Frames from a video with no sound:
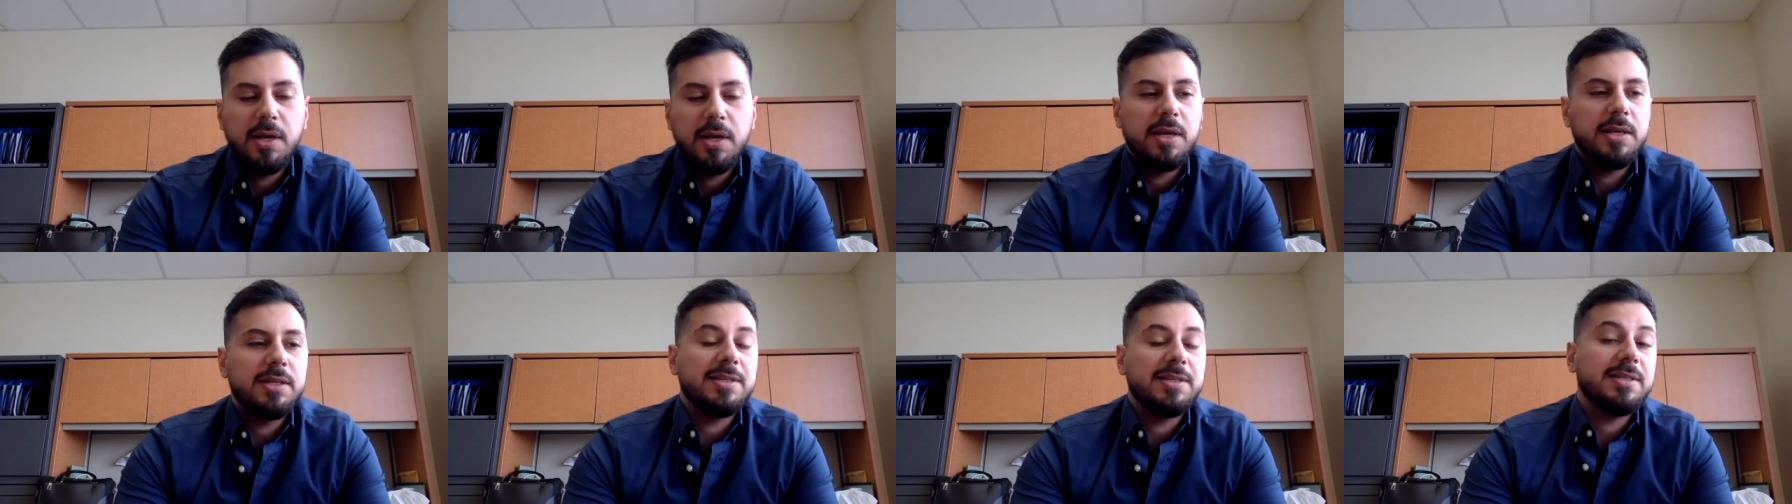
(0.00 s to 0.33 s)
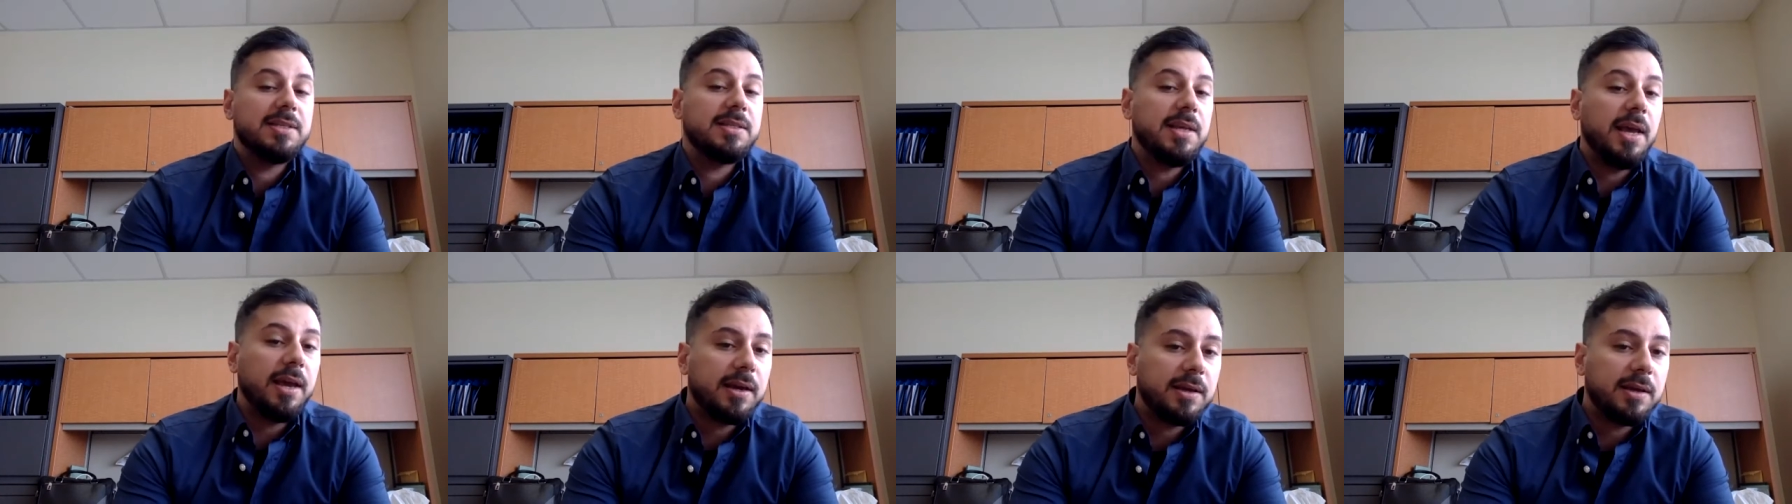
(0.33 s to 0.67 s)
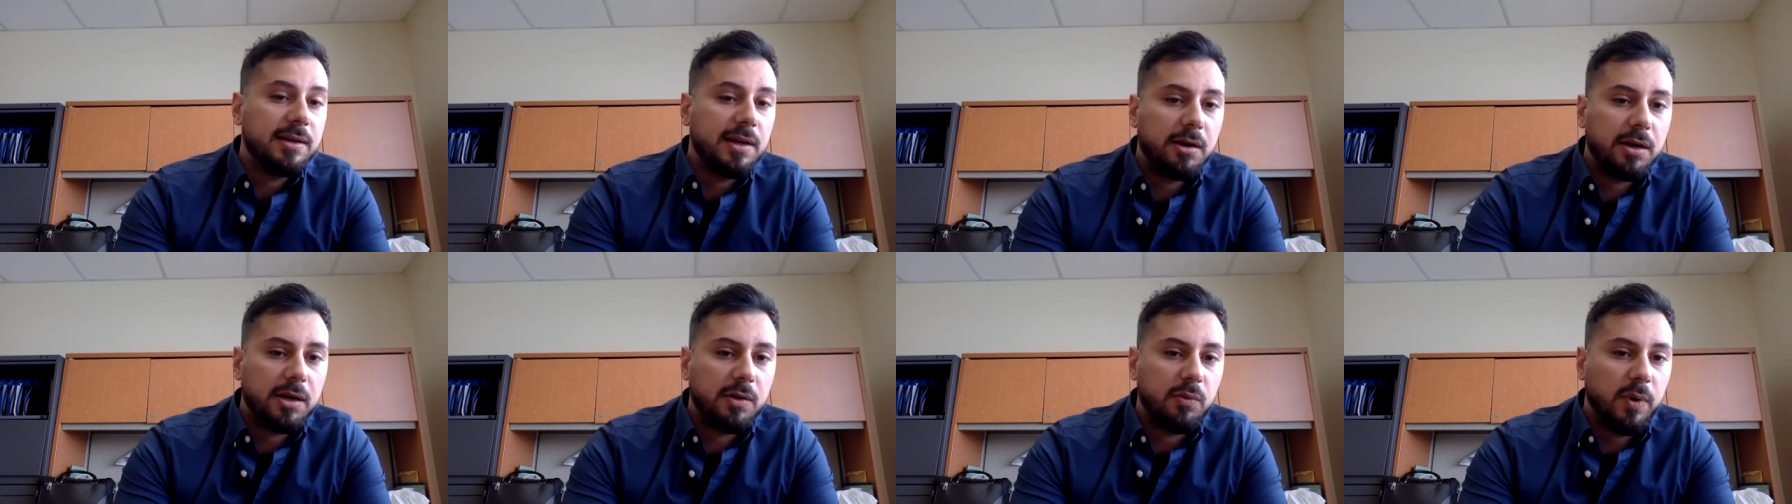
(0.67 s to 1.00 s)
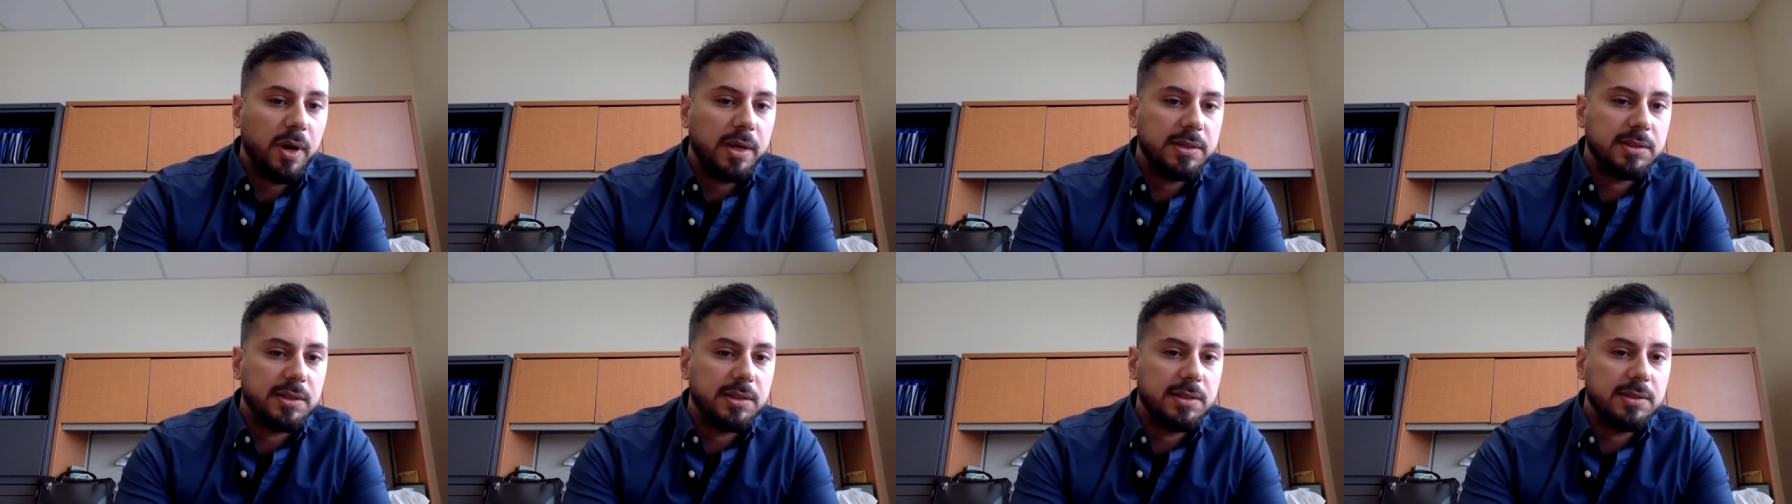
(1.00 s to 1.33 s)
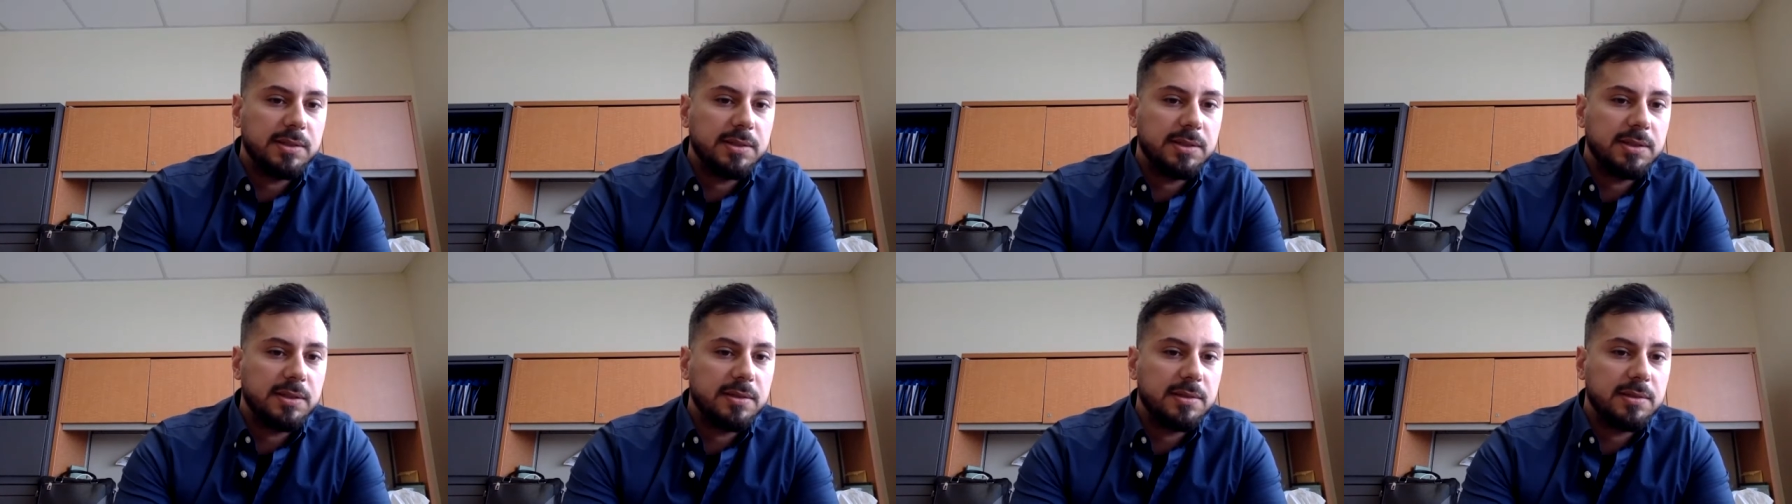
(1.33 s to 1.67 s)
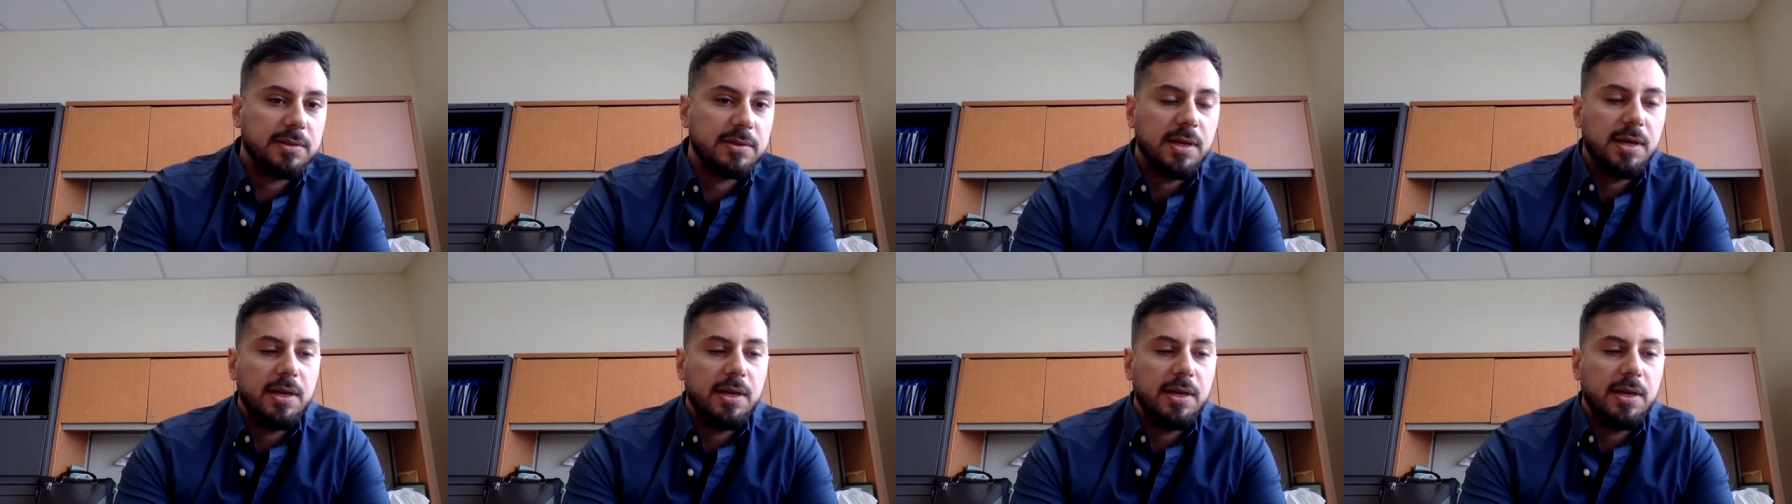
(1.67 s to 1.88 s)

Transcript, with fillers: secondary residences,